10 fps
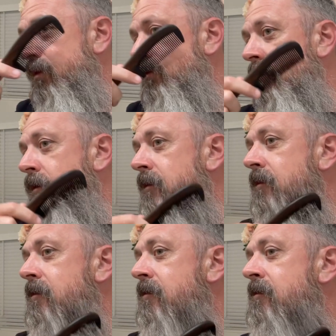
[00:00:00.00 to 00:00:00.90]
through it.
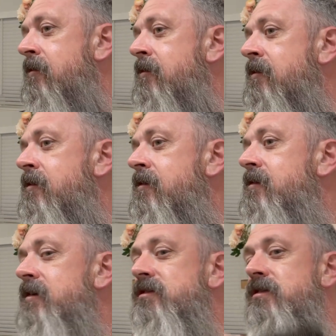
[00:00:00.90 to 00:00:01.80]

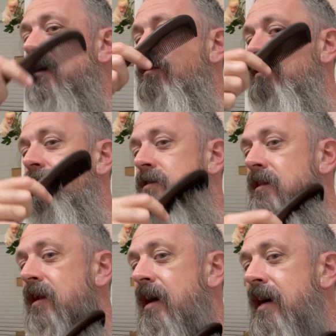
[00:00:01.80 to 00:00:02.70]
That stuff just
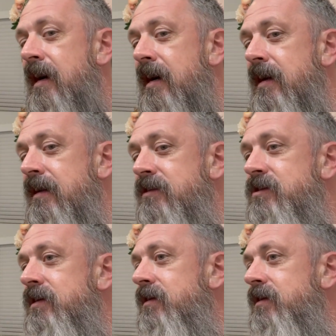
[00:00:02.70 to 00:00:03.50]
glides